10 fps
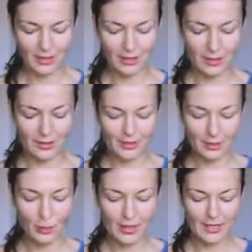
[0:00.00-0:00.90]
on the
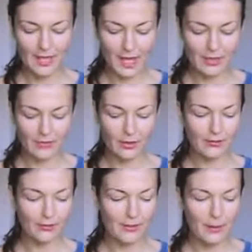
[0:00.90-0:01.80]
28th of
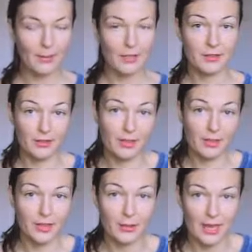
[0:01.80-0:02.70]
November, so
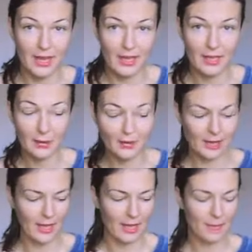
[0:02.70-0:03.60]
it's today,
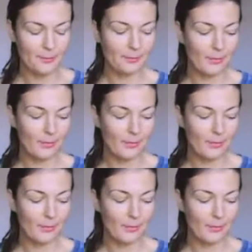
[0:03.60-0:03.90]
okay.